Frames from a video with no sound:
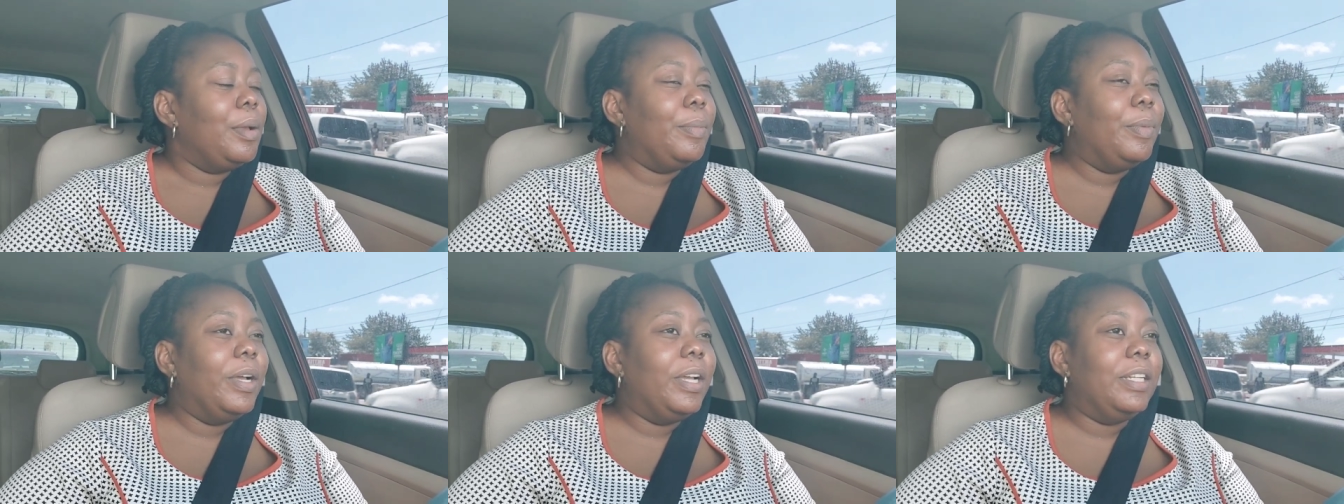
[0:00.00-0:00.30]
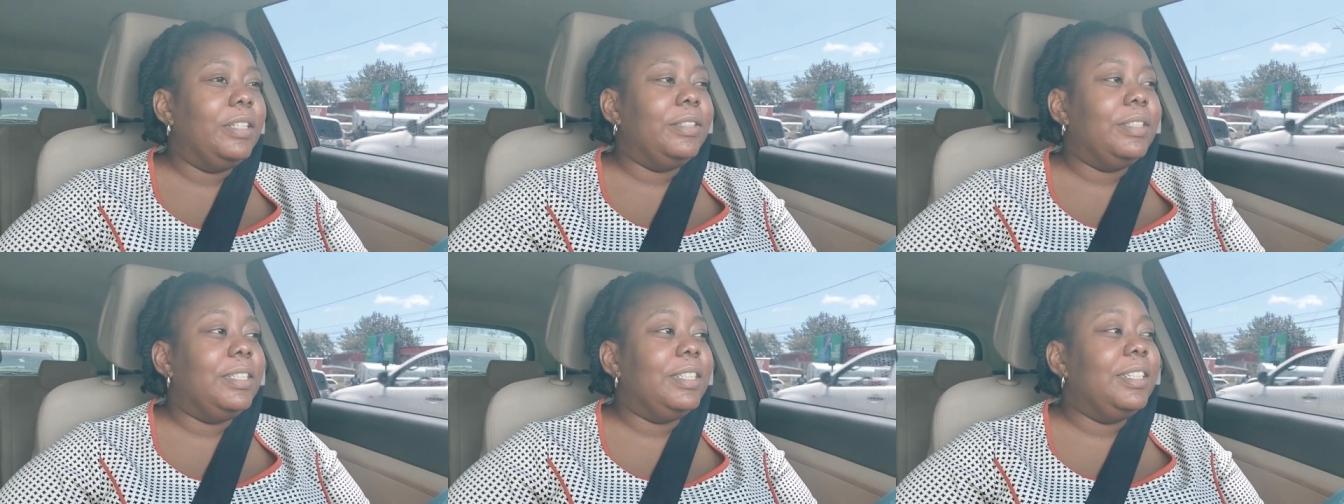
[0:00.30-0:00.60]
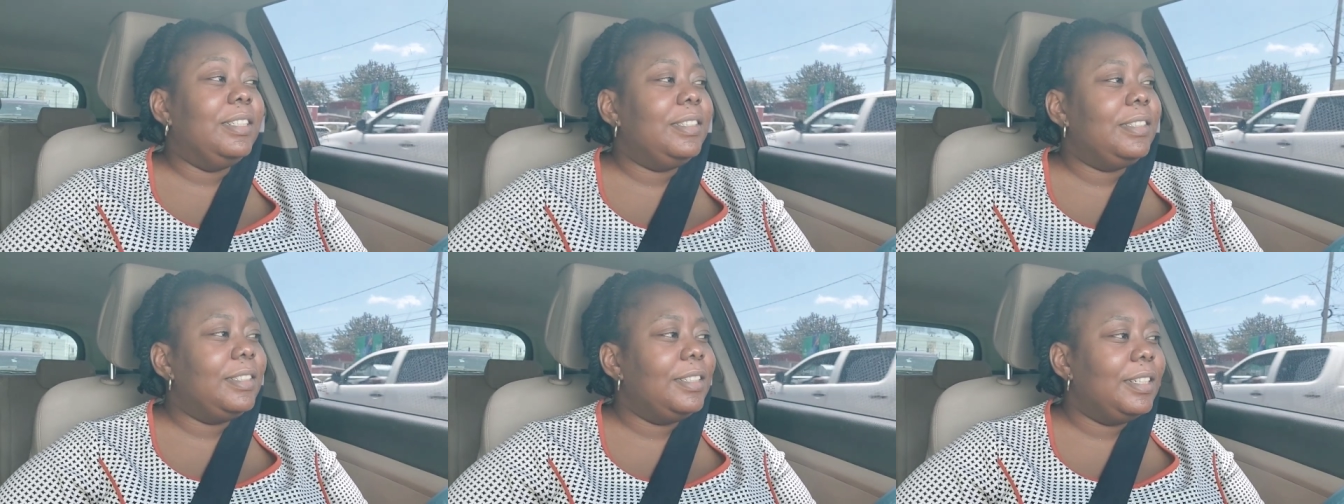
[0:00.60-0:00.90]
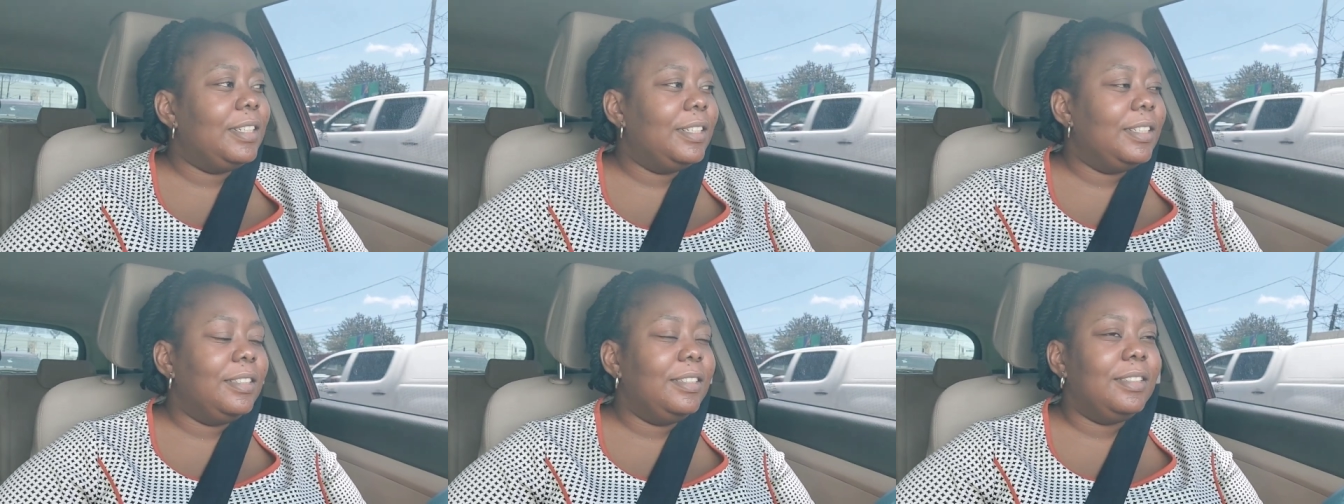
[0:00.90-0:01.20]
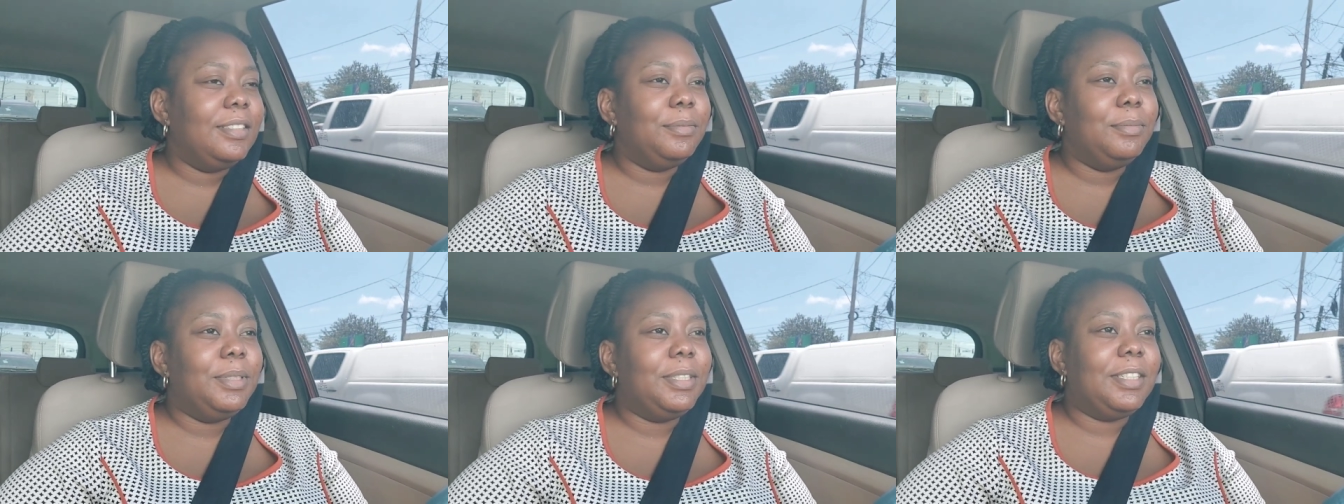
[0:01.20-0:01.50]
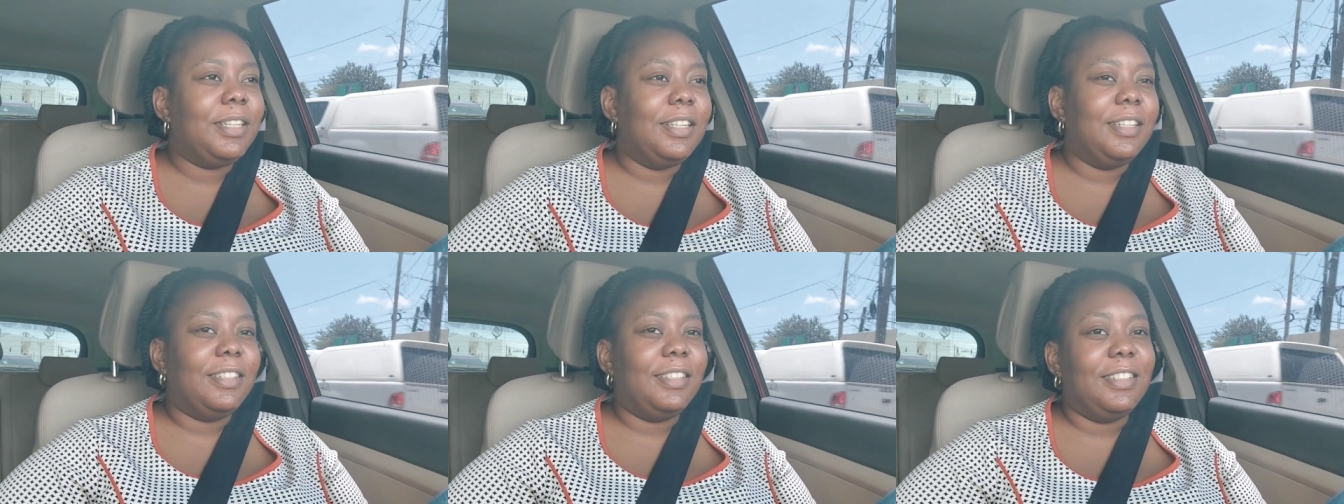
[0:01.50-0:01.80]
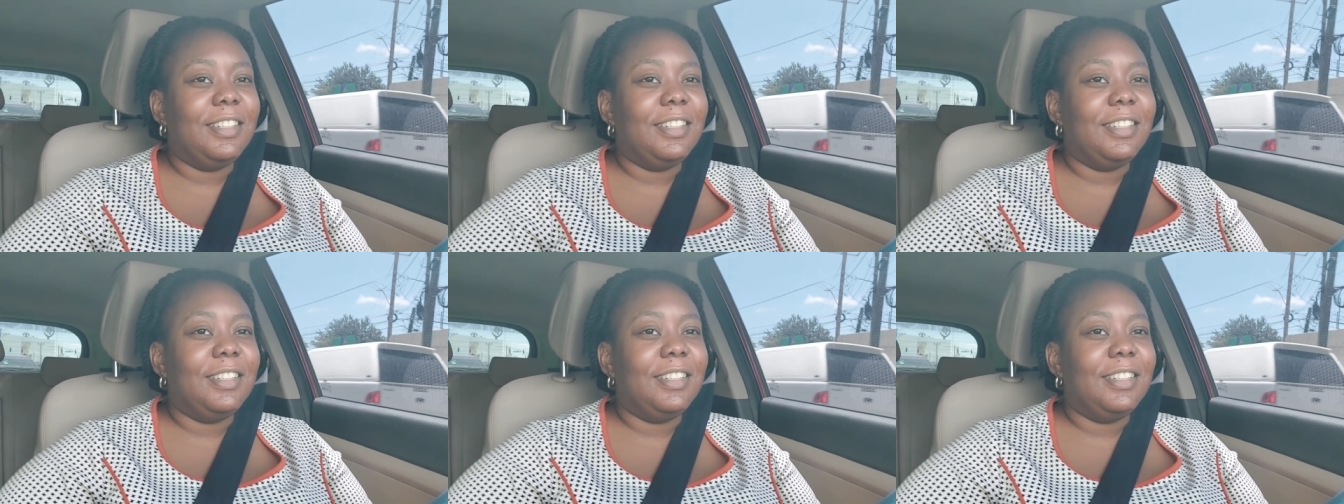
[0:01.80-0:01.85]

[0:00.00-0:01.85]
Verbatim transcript: But anyway, yesterday, let me tell you,